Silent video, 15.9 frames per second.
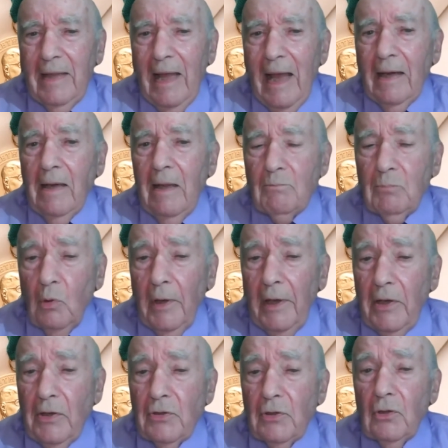That
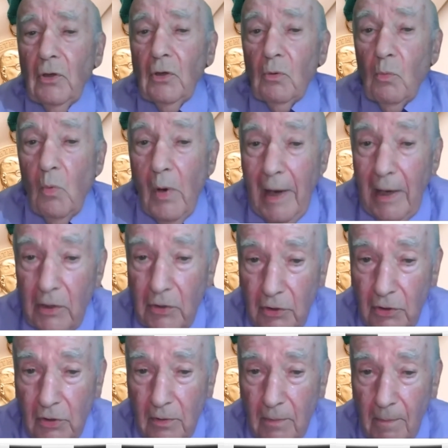employee should earn
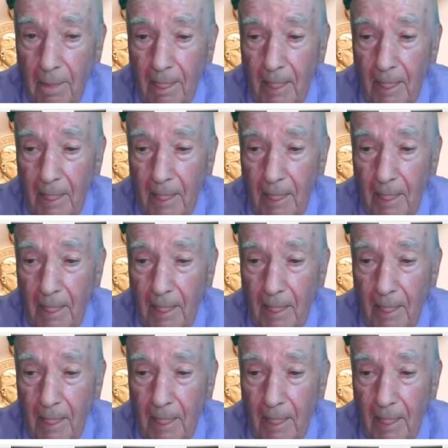wages,